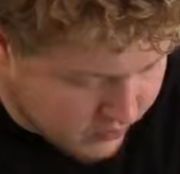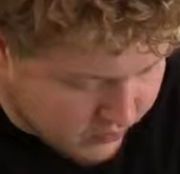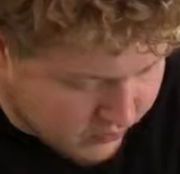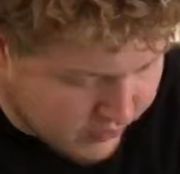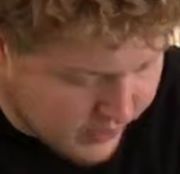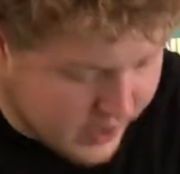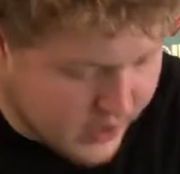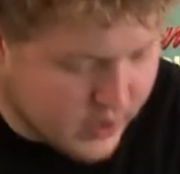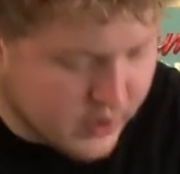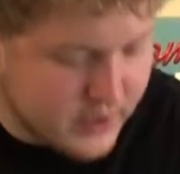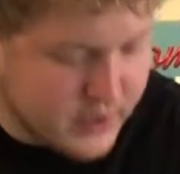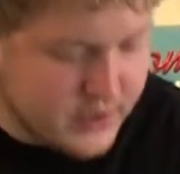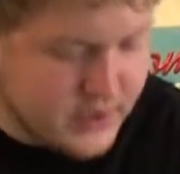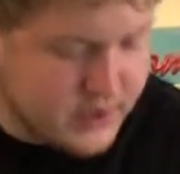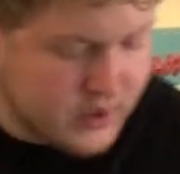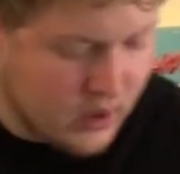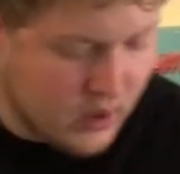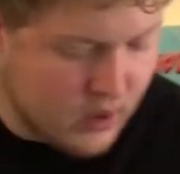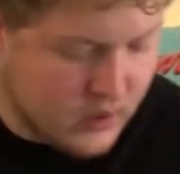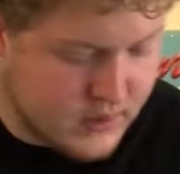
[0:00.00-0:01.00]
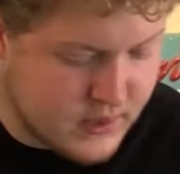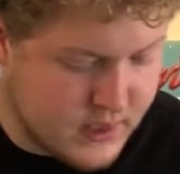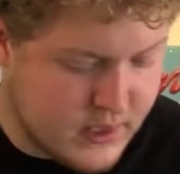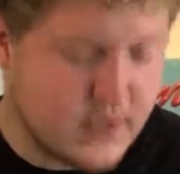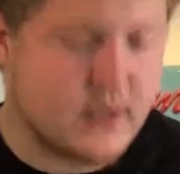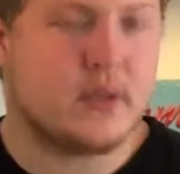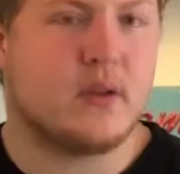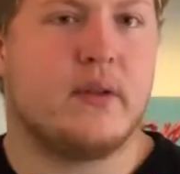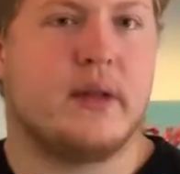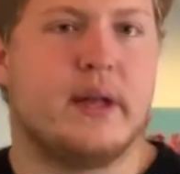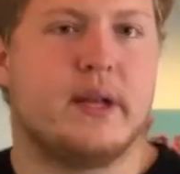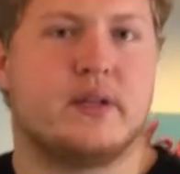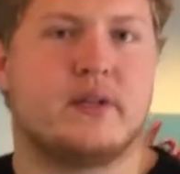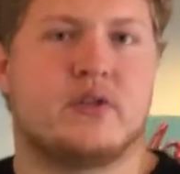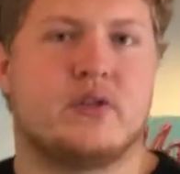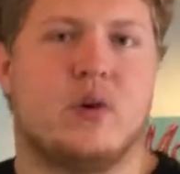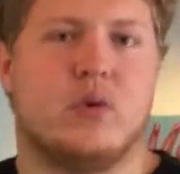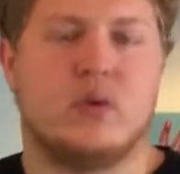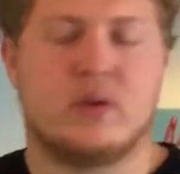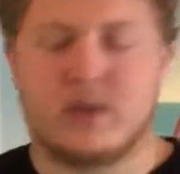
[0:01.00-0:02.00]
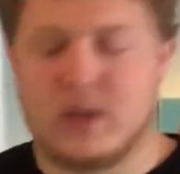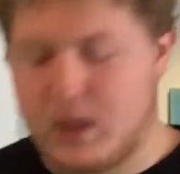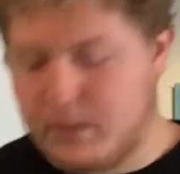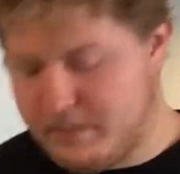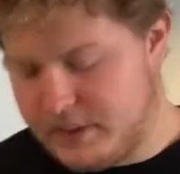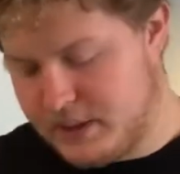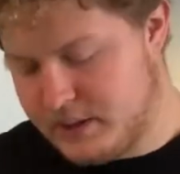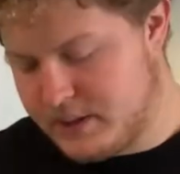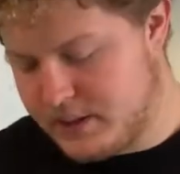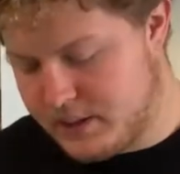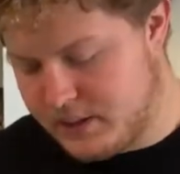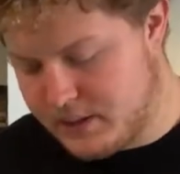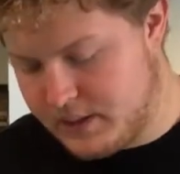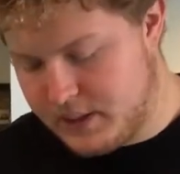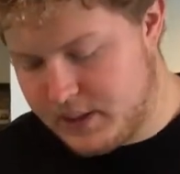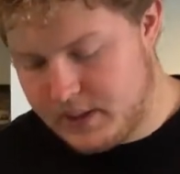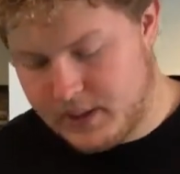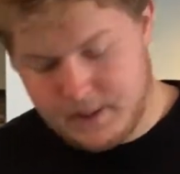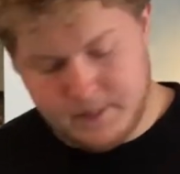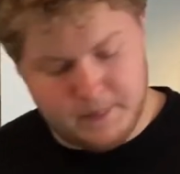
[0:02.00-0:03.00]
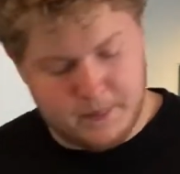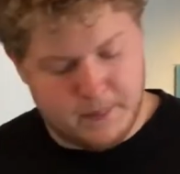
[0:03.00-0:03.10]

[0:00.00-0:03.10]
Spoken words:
very salty so that it soaks up into the